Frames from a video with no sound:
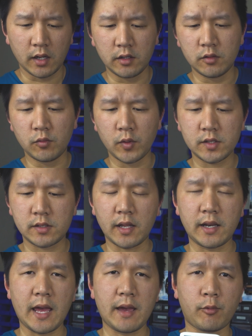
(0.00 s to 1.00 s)
I do wish that
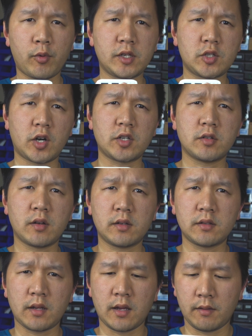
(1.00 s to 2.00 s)
they have quick charge on
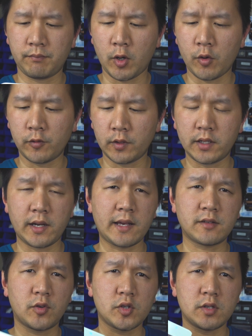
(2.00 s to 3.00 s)
it. Um, hopefully the
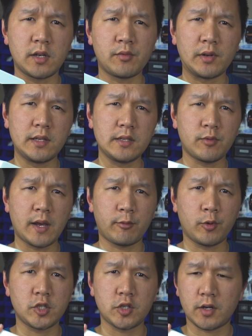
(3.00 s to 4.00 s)
next version they release will have
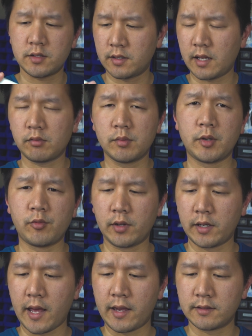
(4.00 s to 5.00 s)
quick charge and that would be
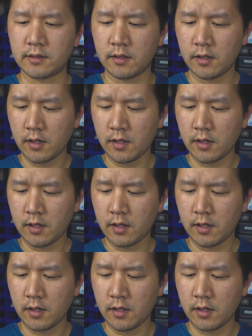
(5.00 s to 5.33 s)
really nice.